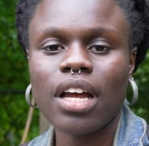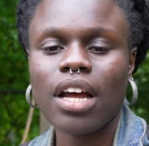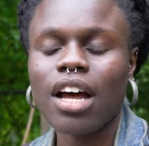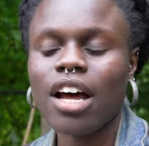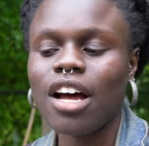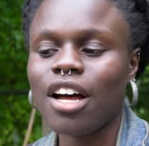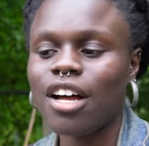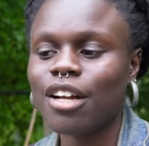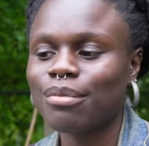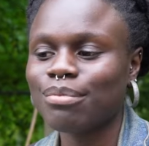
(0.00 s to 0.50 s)

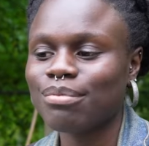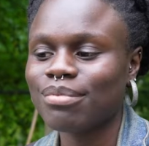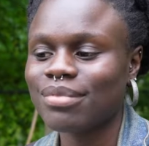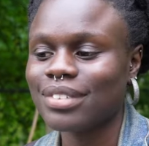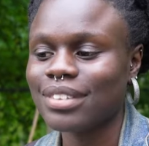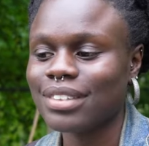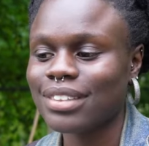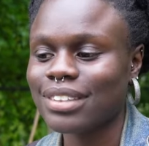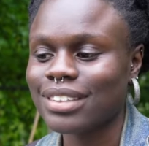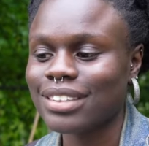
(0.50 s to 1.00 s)

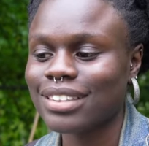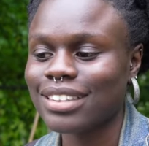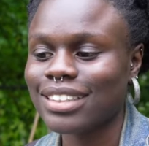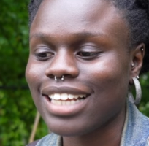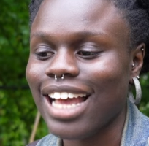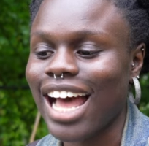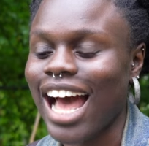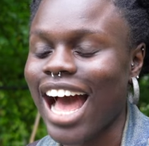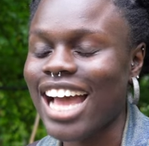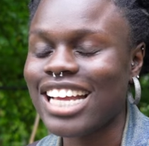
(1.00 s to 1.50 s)
Um,
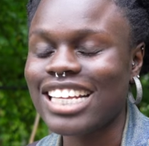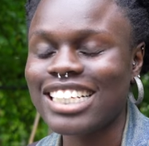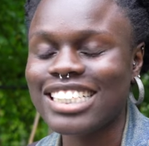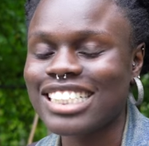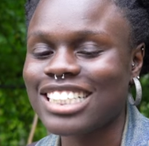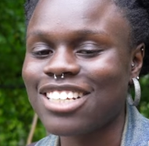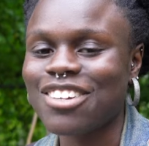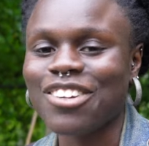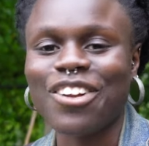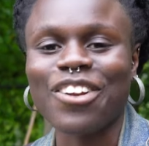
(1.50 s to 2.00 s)
I
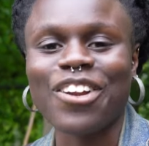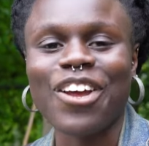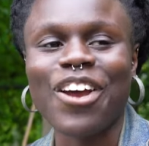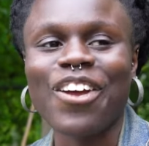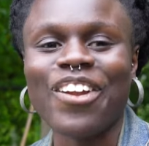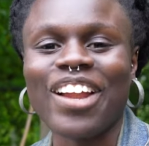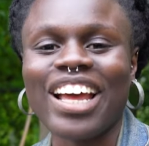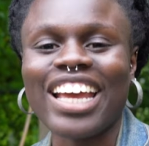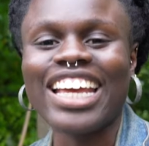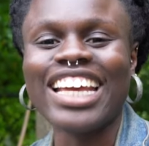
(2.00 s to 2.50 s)
still don't
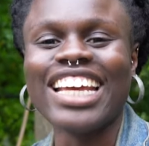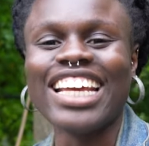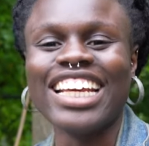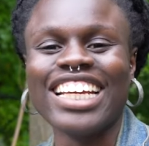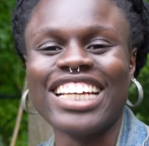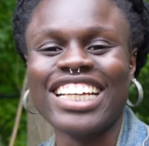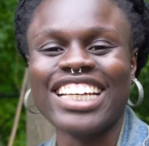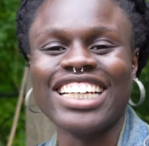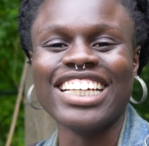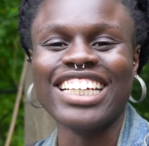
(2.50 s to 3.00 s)
know, like,
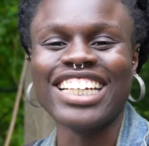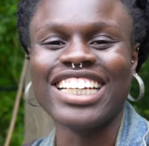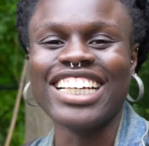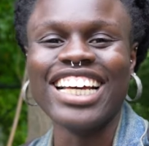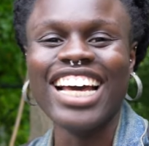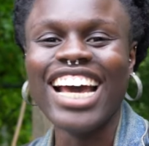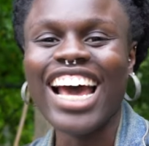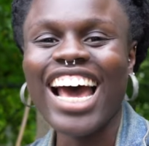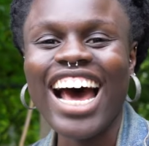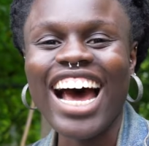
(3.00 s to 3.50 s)

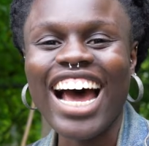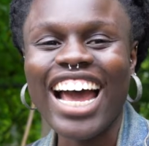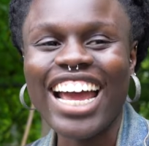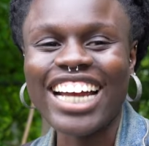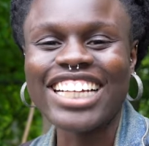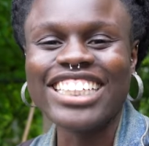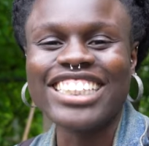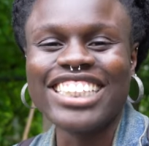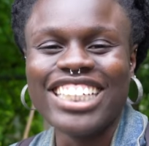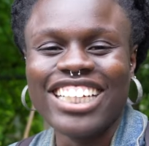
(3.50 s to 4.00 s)
I
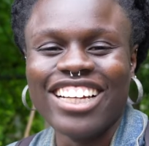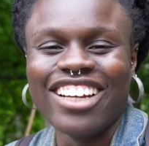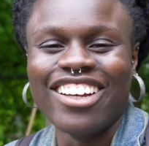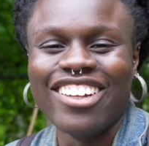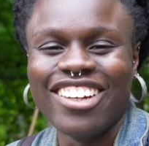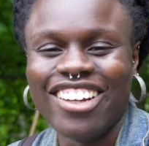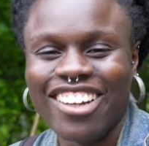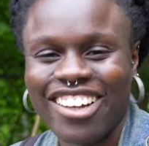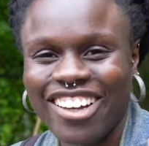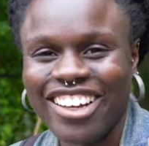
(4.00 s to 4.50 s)
actually
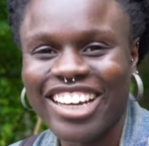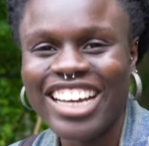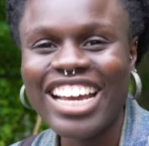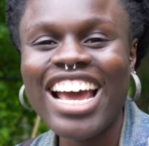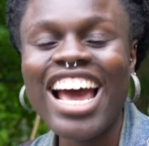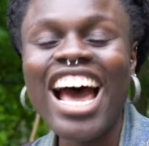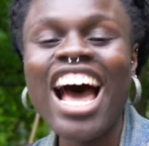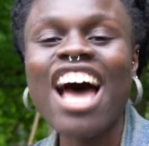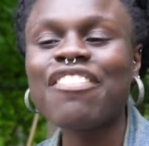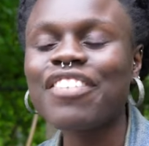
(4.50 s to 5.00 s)
don't know.
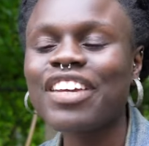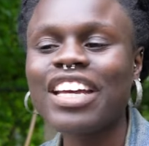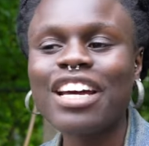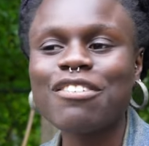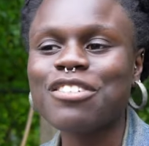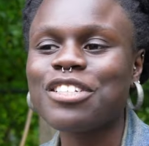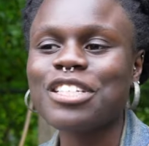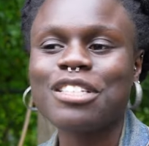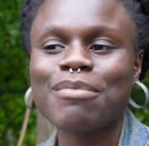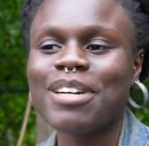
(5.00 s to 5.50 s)
I think I
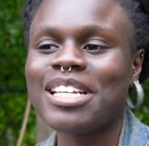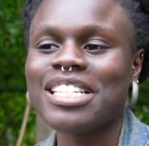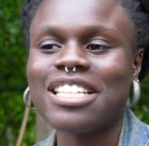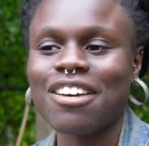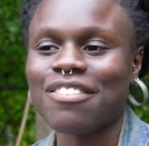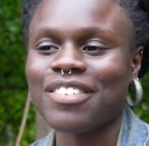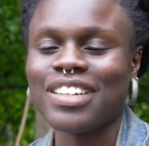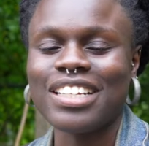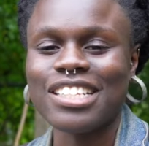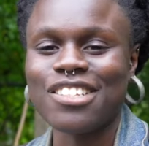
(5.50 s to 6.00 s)
was just
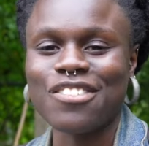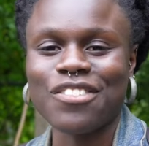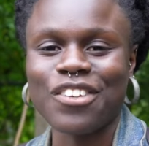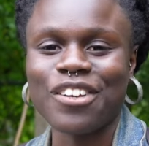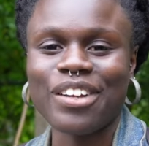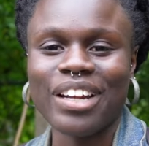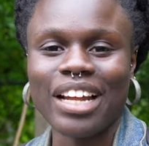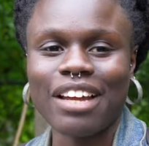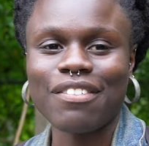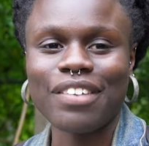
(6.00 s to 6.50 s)
myself in an
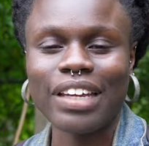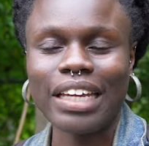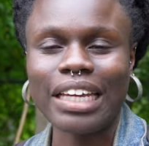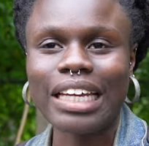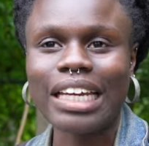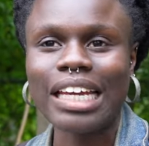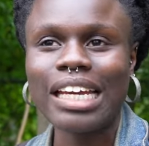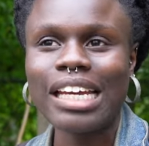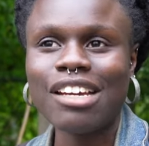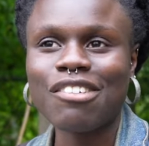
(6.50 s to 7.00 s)
interview, and I
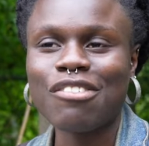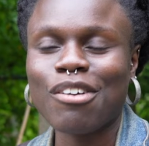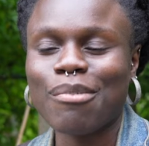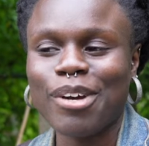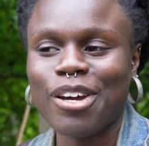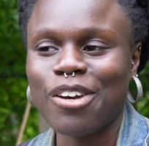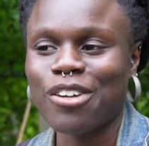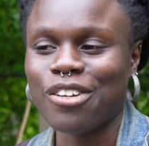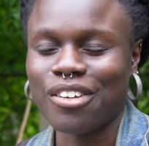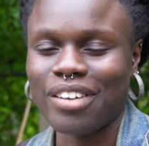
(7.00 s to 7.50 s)
think for
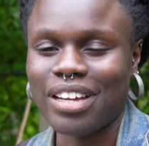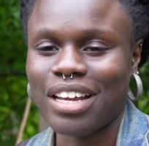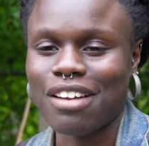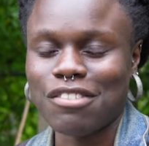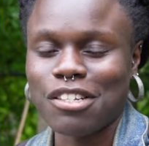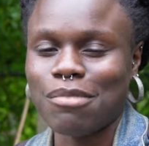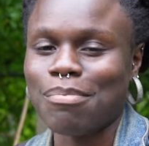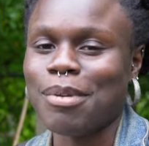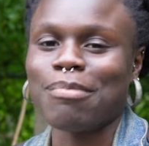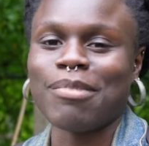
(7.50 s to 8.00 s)
my whole degree I've
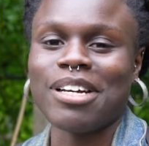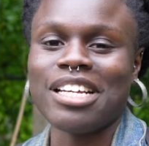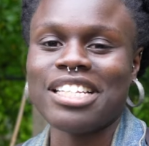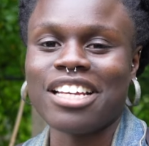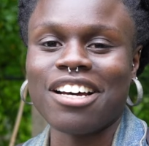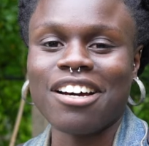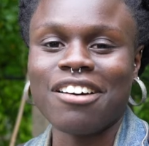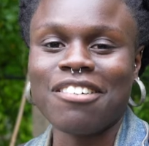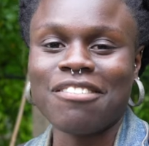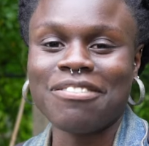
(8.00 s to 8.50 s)
just been
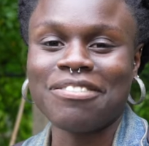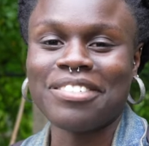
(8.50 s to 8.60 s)
myself.